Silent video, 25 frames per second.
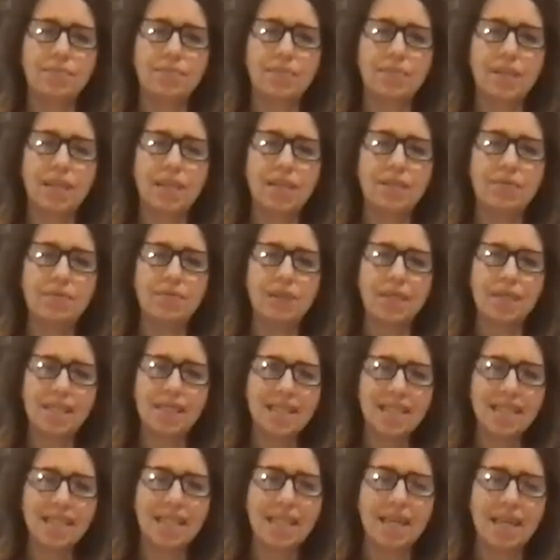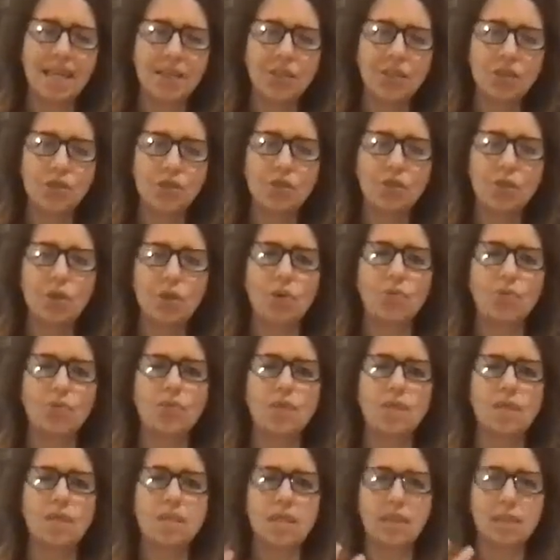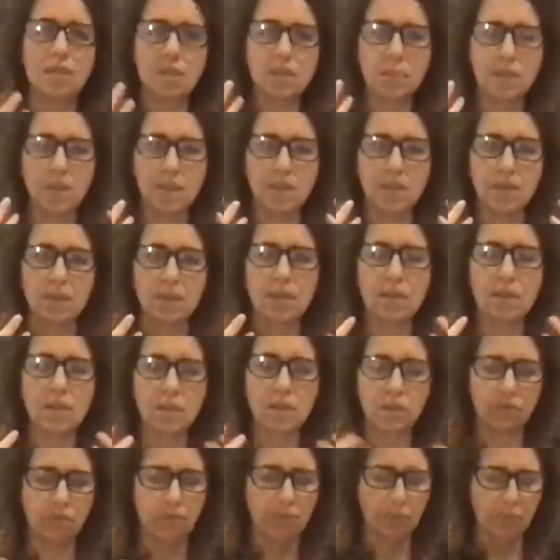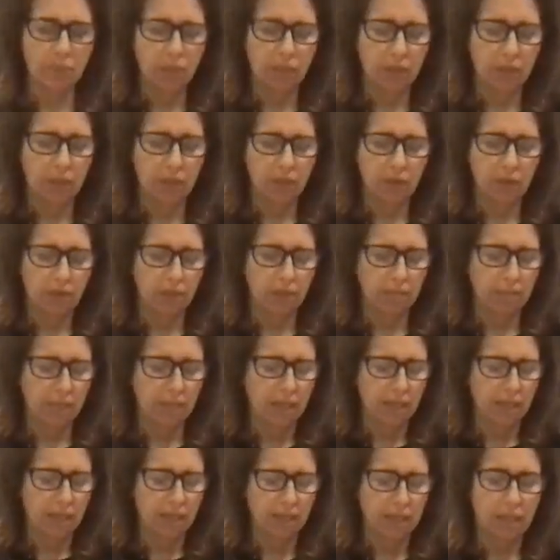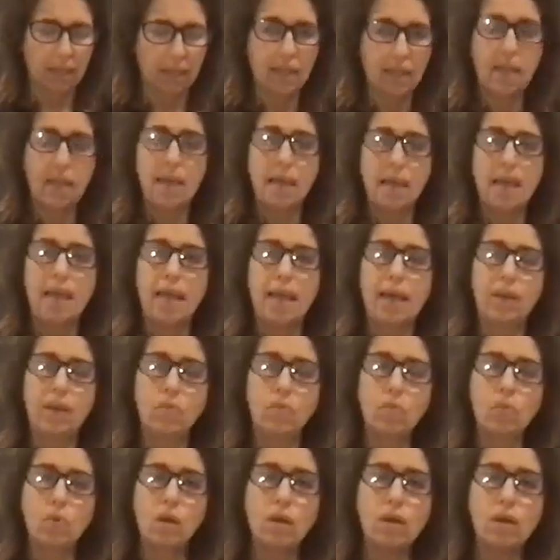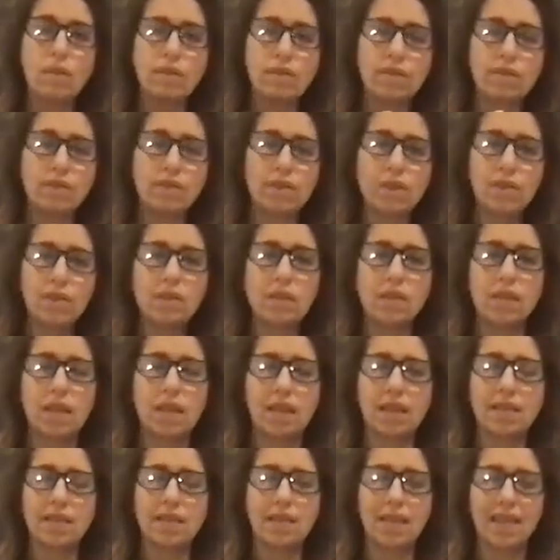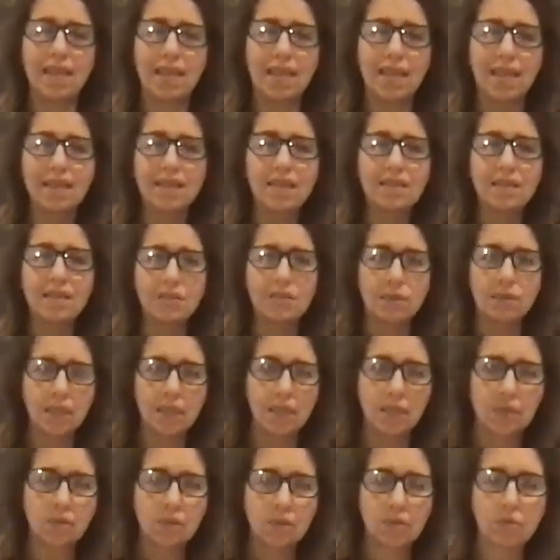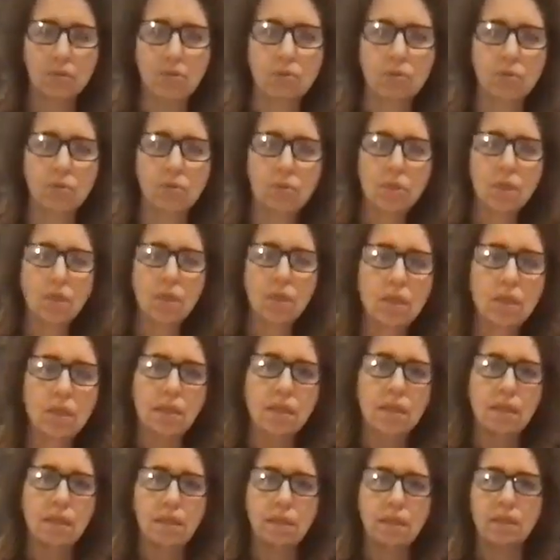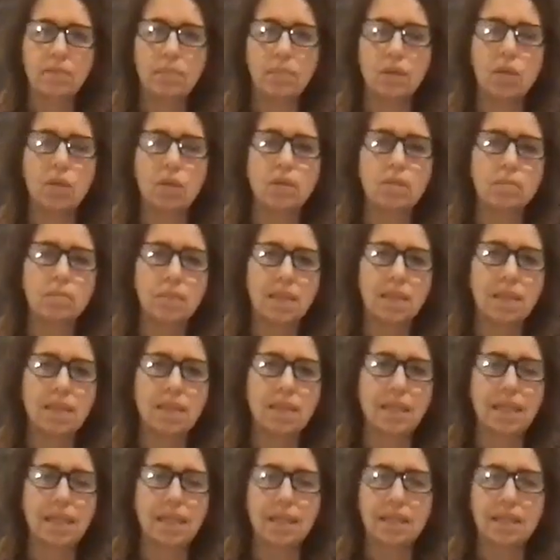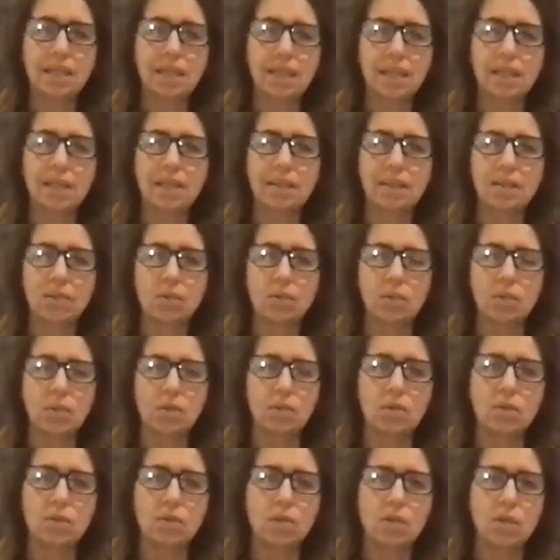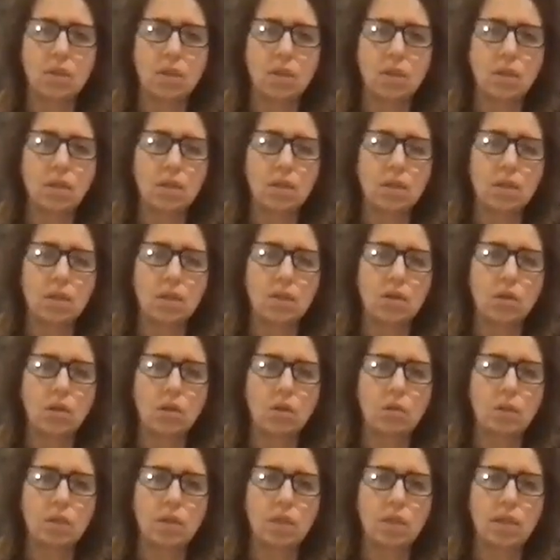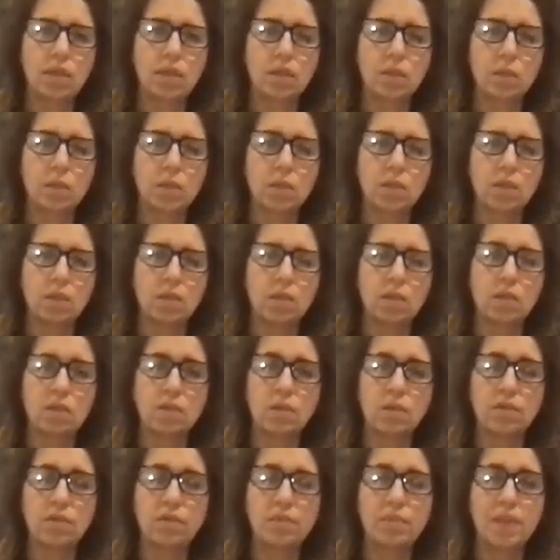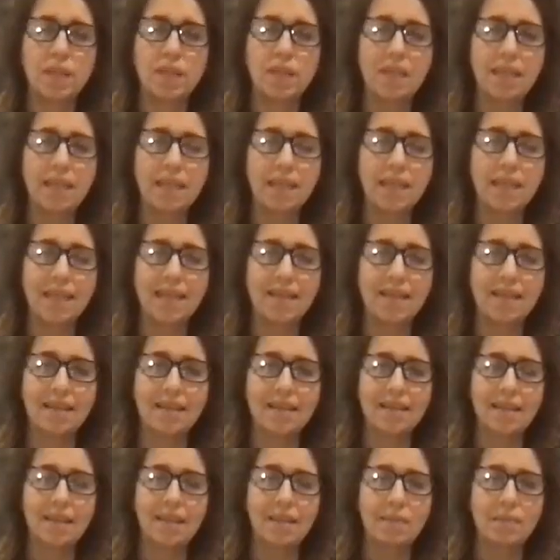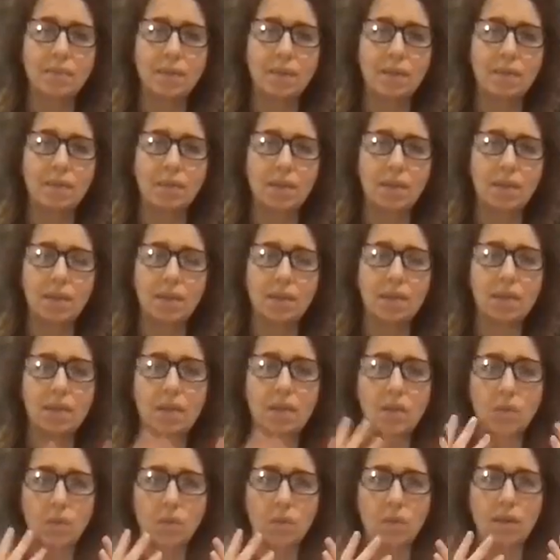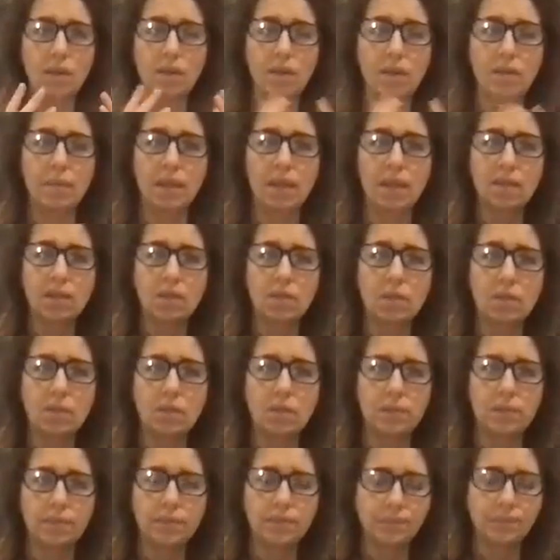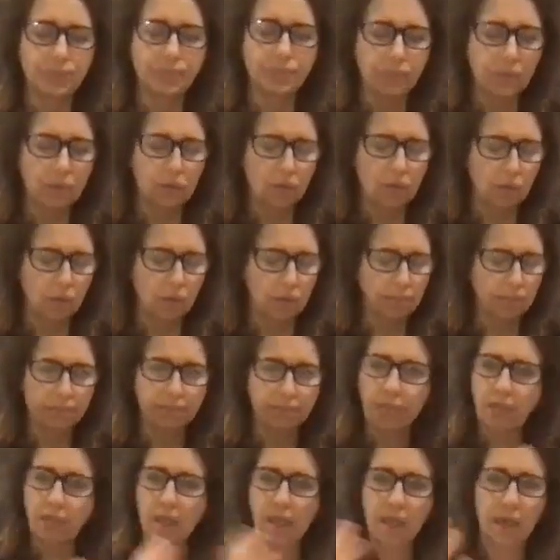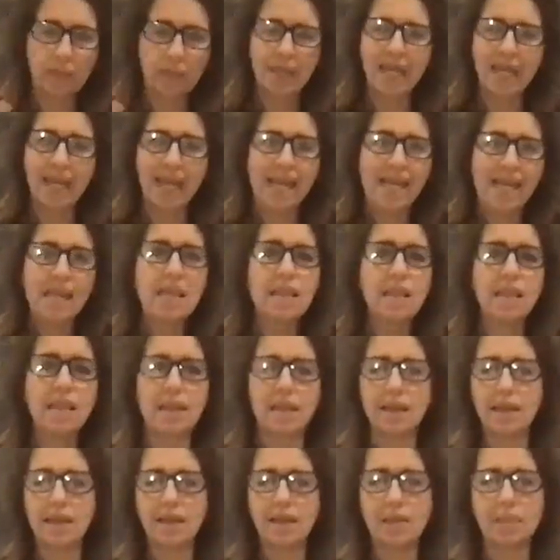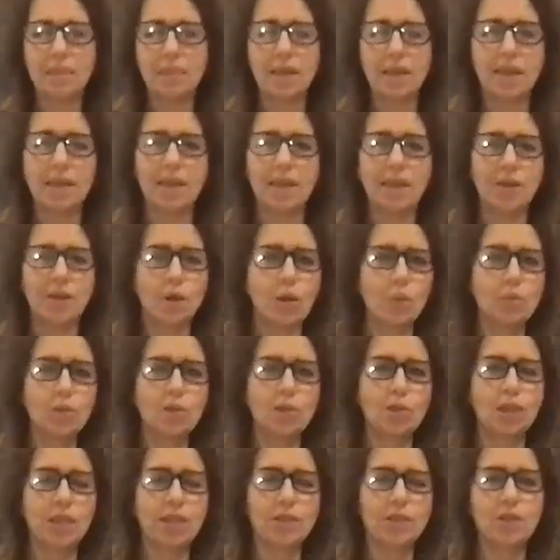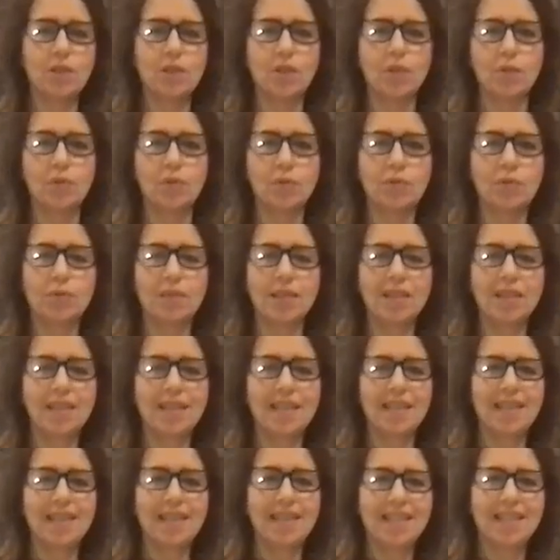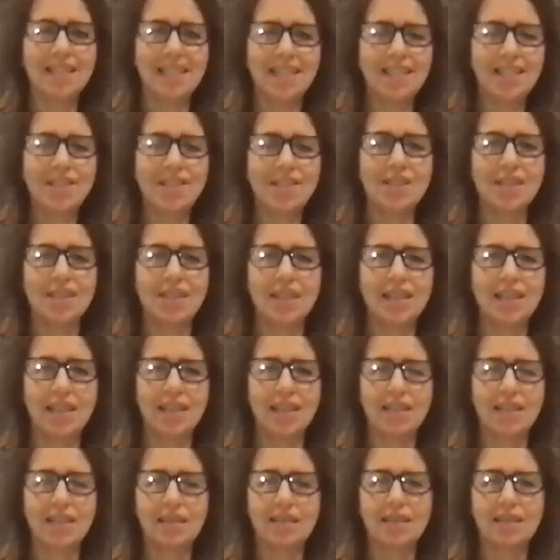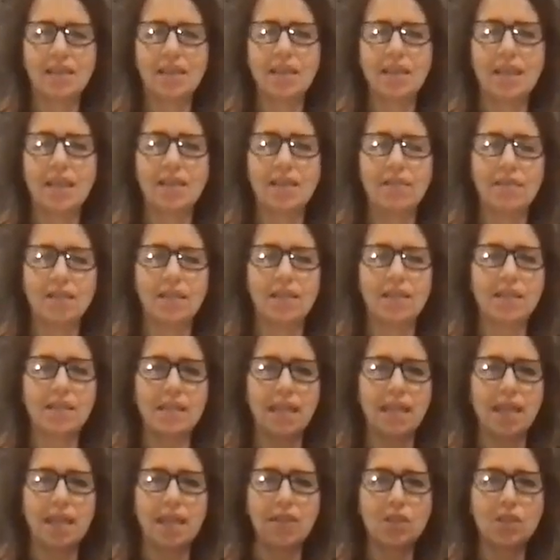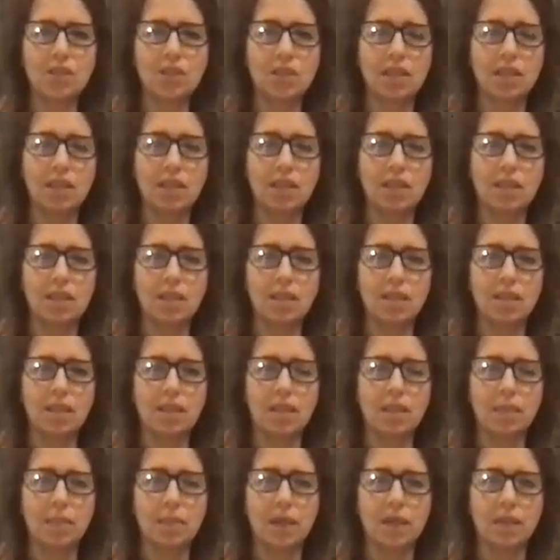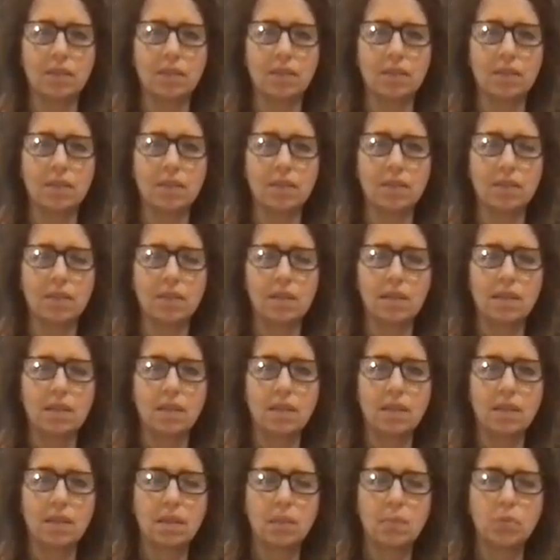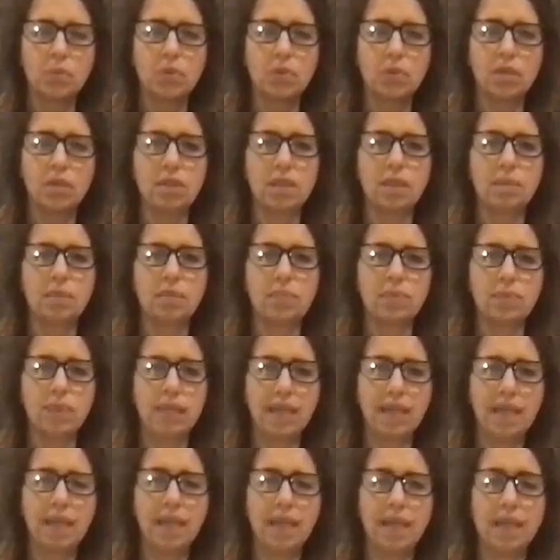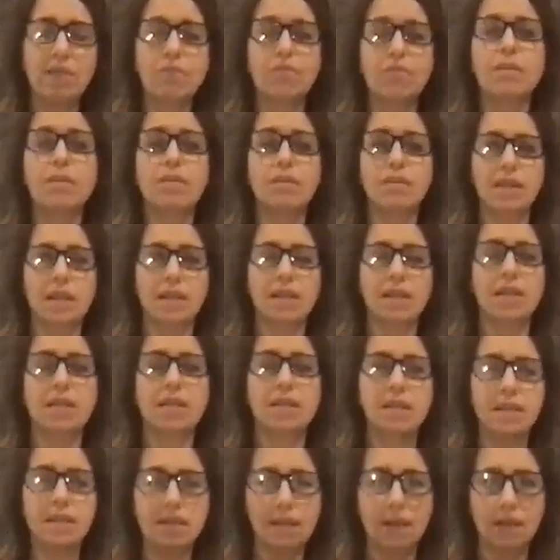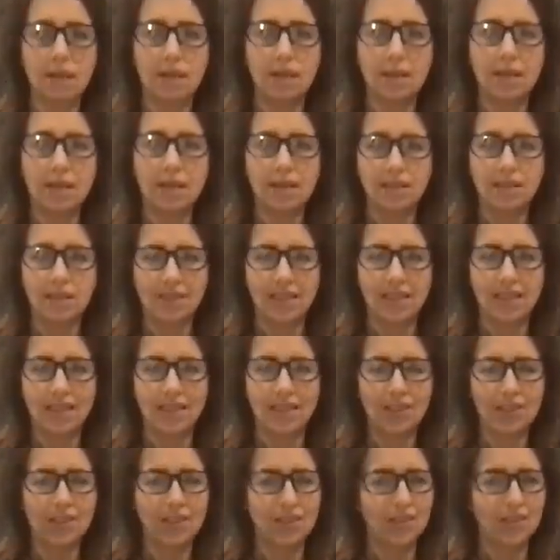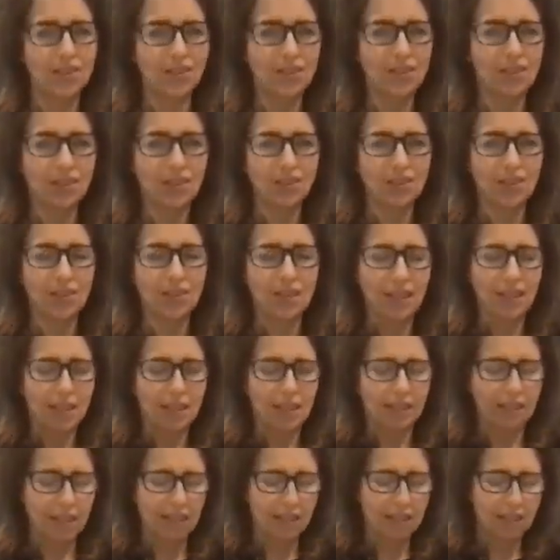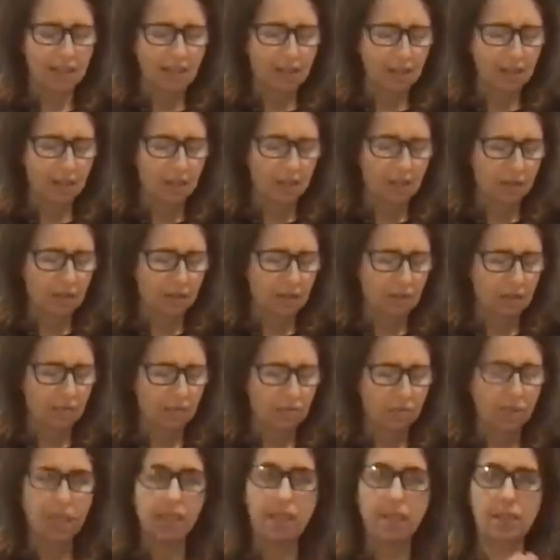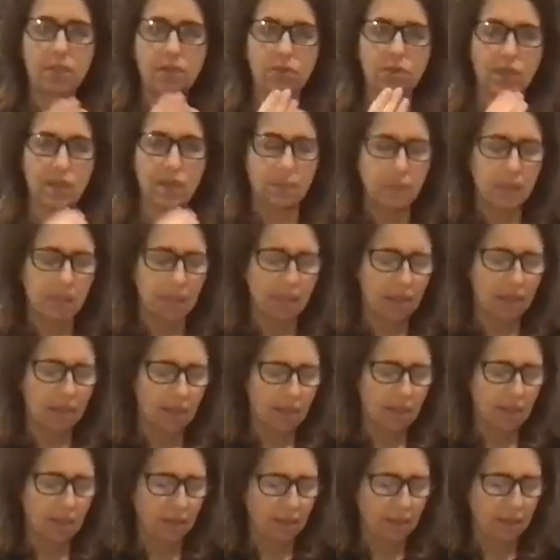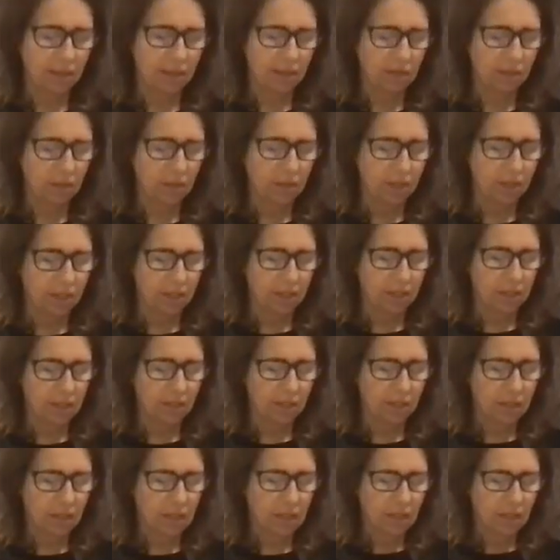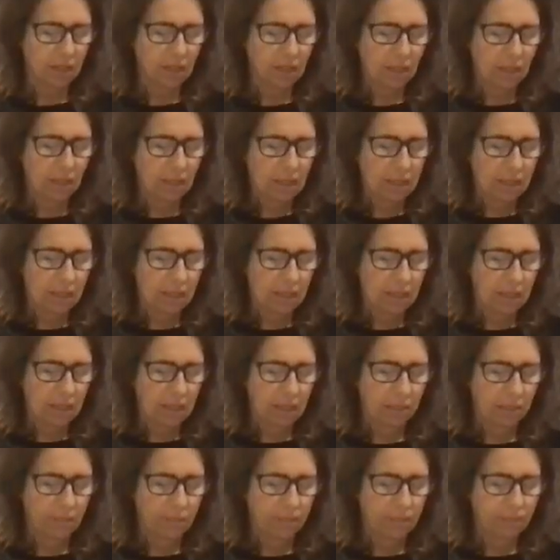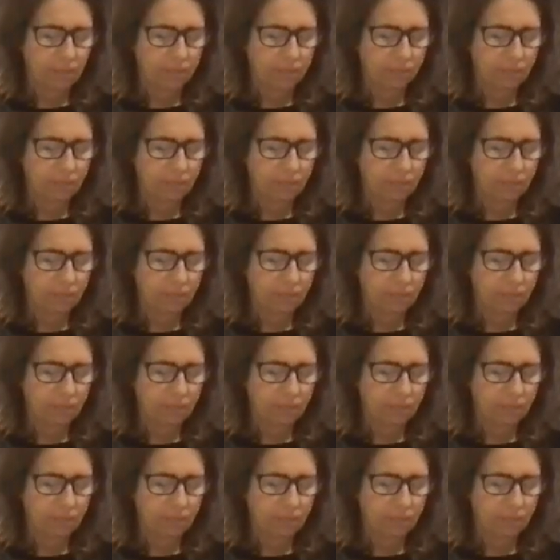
investigation of this experience of putting on a mask and what it feels like to enter into those mundane tasks or those common experiences of being out in public with a mask on. So, I mean, anything can be the object of attention and investigation in the insight practice. The Buddha said, bring everything under the light of attention. So this has really struck me in the last few days. And